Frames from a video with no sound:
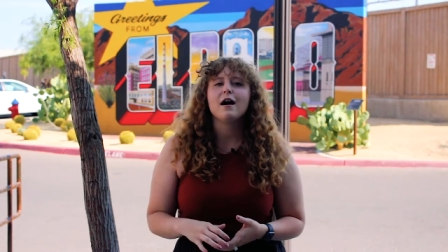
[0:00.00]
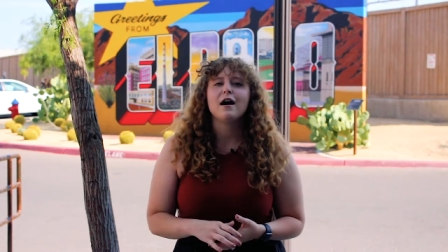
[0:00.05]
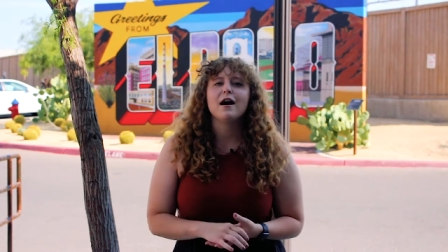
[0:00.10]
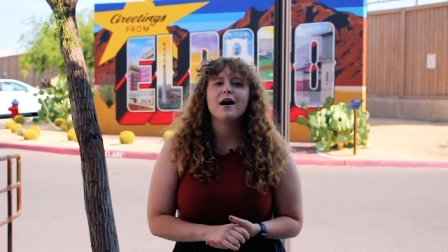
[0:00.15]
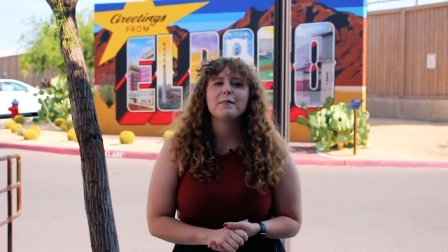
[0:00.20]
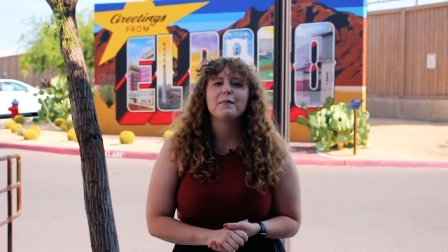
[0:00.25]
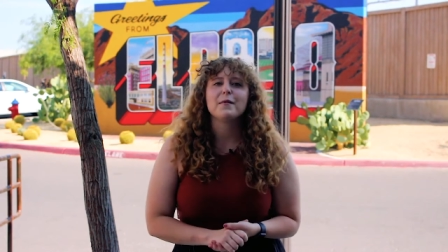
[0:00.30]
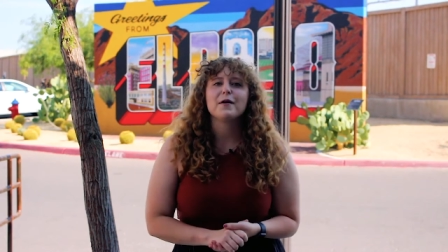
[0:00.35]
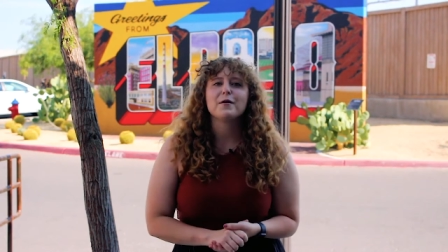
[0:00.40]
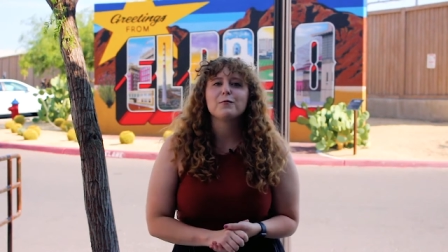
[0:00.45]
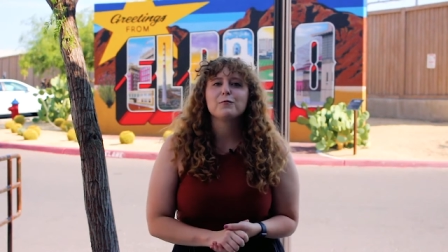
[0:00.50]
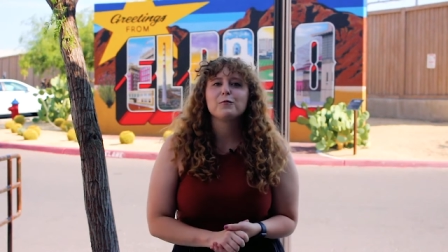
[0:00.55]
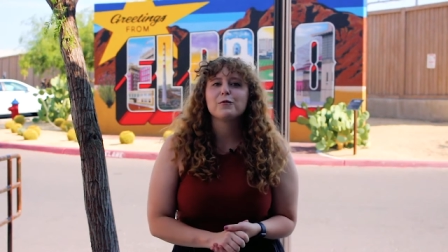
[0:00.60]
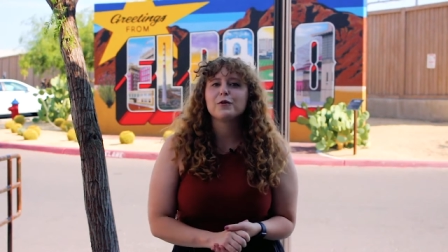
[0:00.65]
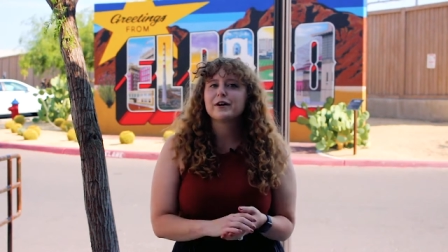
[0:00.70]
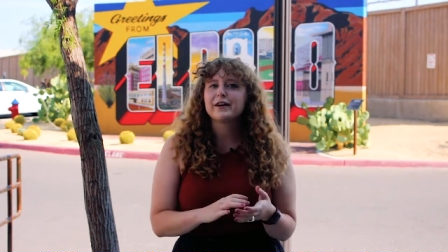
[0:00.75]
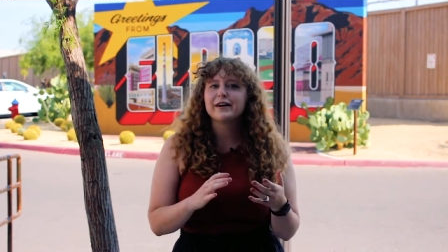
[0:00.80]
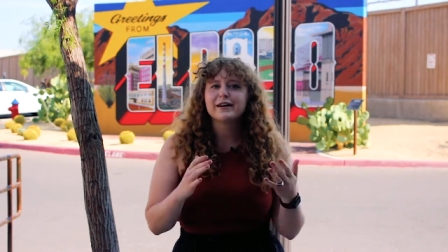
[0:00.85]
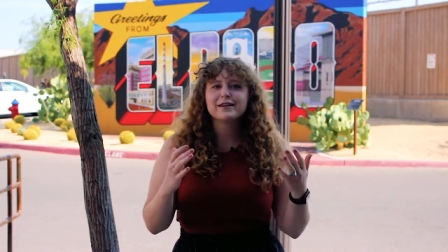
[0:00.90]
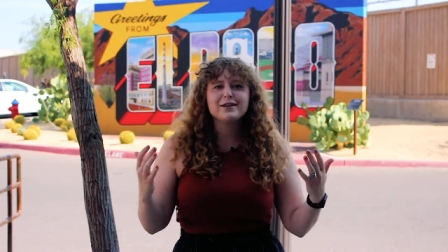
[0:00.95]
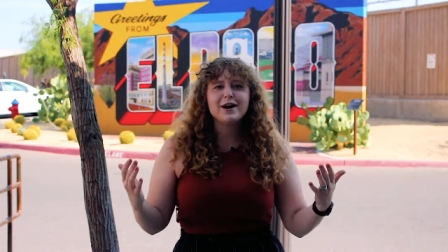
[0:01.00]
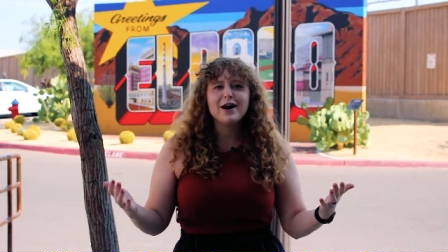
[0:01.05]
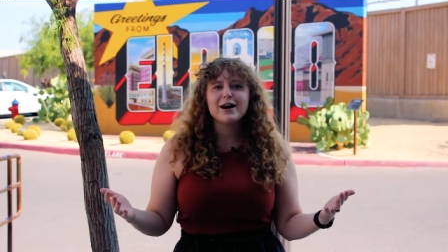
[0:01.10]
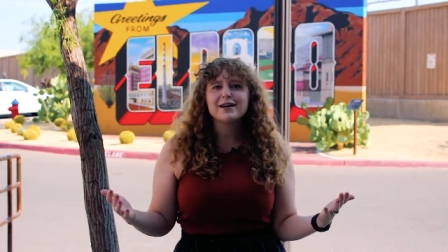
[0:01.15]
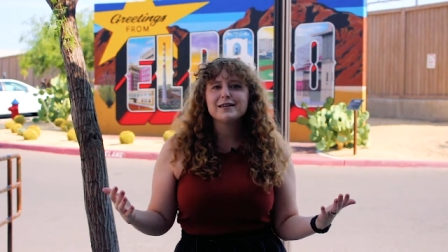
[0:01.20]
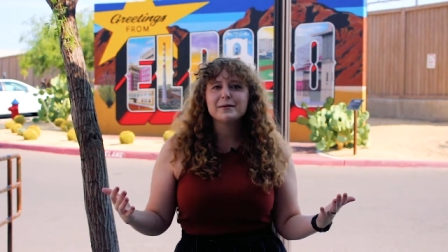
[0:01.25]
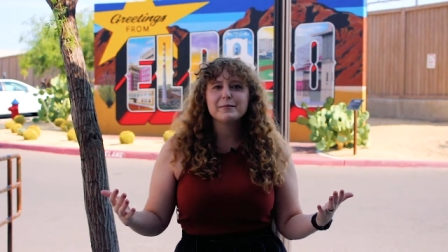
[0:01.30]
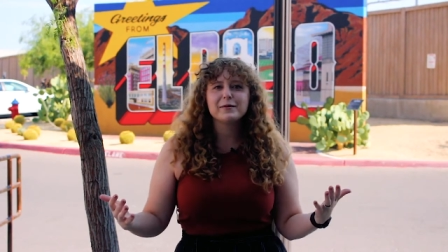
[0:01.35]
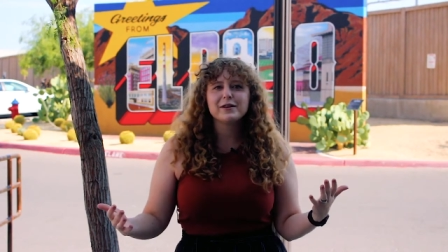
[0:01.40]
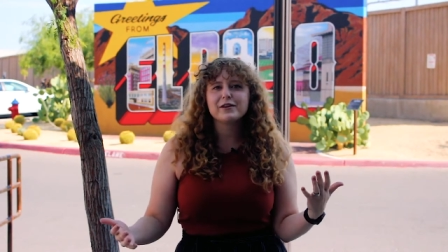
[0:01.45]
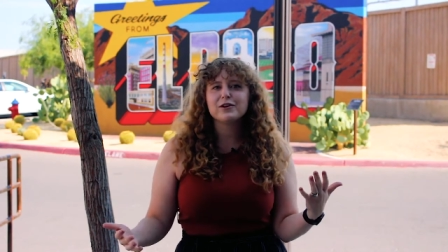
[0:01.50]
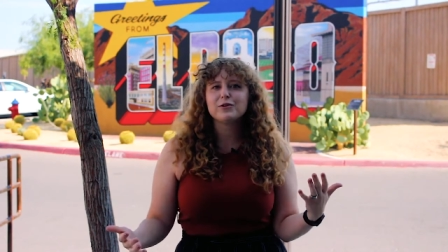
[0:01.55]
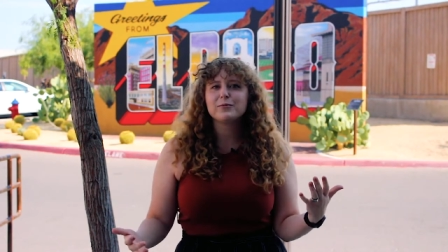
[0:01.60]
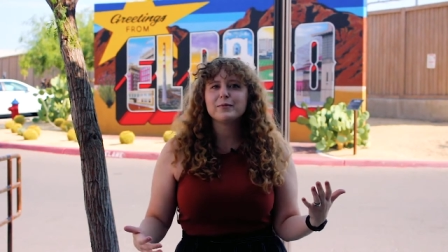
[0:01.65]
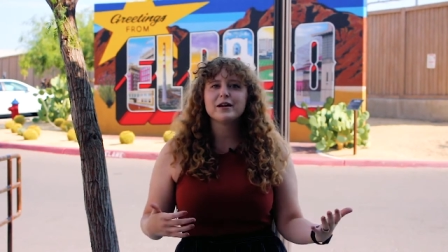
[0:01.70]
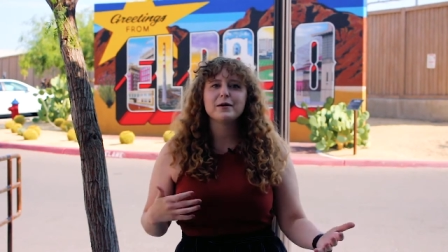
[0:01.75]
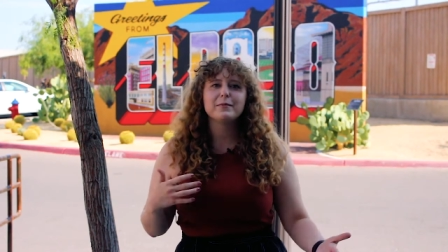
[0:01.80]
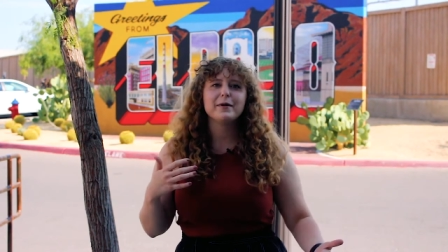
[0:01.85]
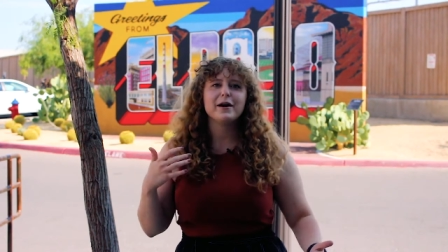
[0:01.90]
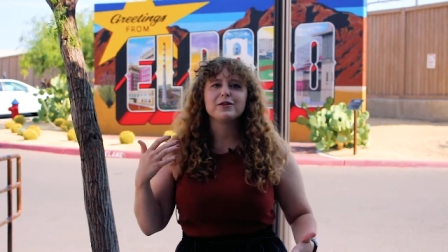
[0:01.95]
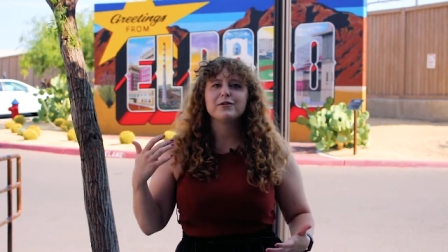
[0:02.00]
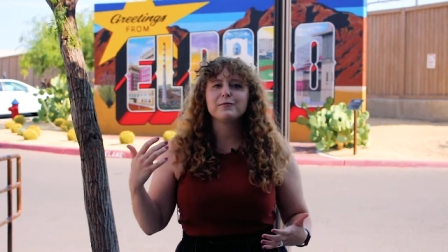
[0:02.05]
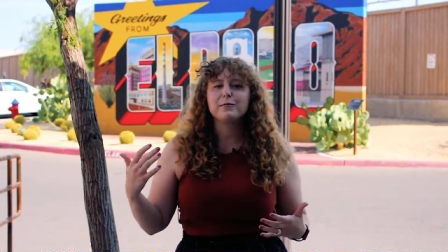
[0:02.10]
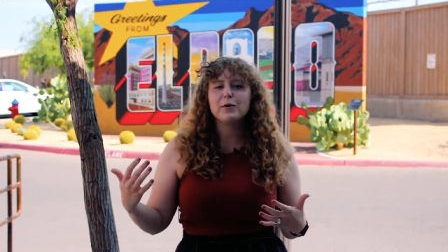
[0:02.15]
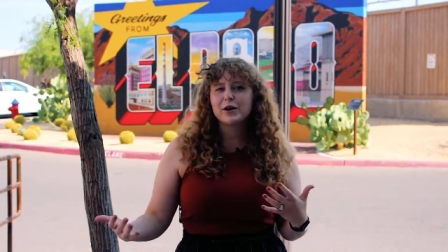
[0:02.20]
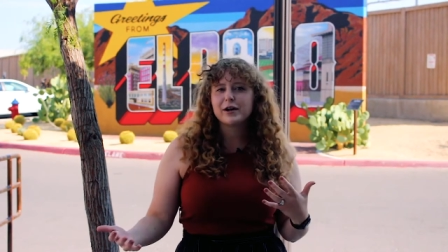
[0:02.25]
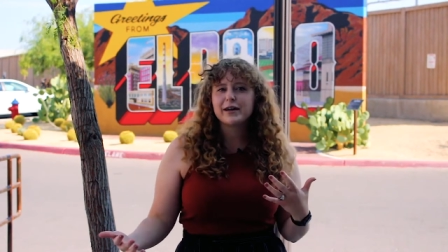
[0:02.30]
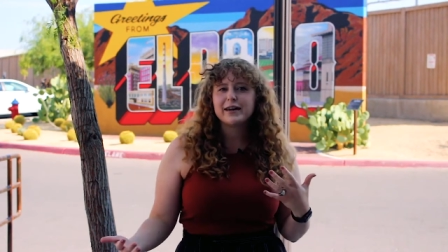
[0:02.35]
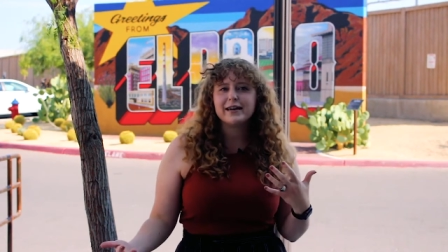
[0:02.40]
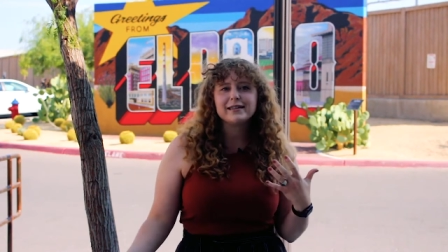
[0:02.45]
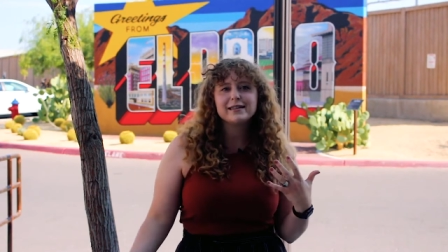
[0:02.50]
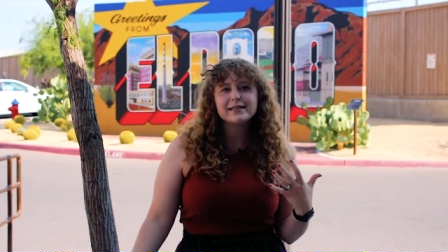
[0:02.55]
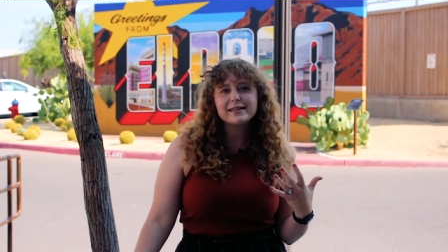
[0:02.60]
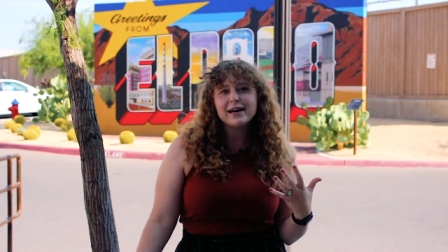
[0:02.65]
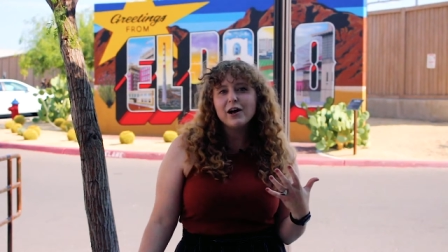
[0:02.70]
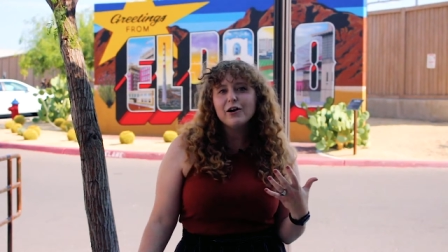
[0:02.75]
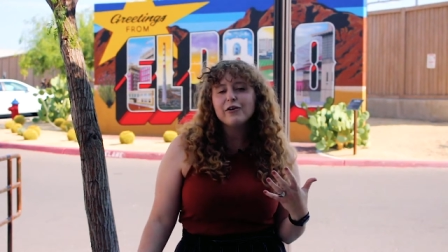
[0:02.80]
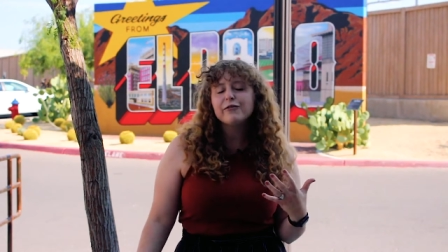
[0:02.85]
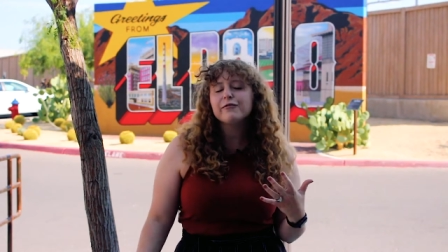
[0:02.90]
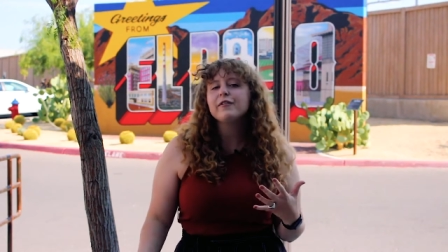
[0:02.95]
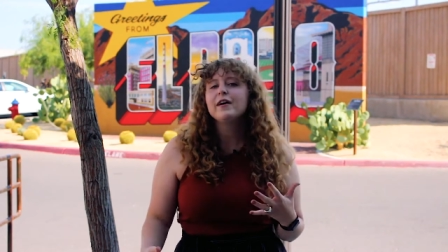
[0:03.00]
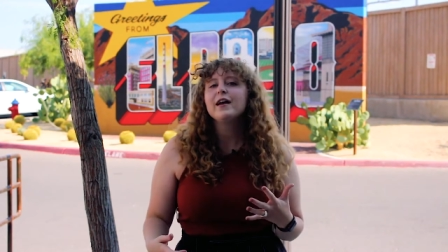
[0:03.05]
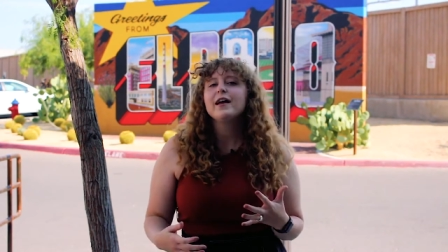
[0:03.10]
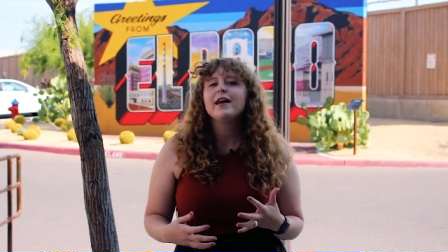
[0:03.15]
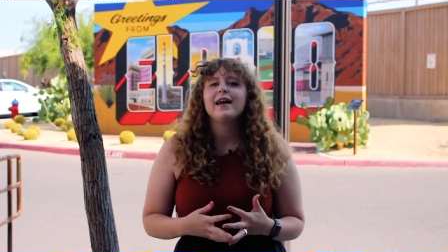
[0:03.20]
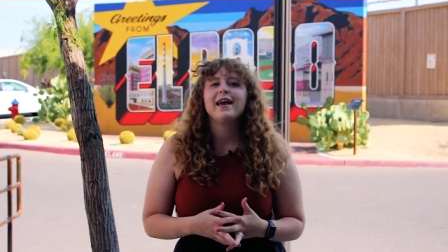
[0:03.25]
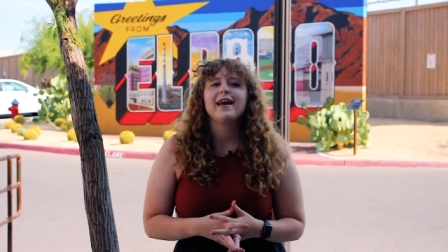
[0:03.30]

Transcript: Um, we're going to talk to him a little bit about the market itself,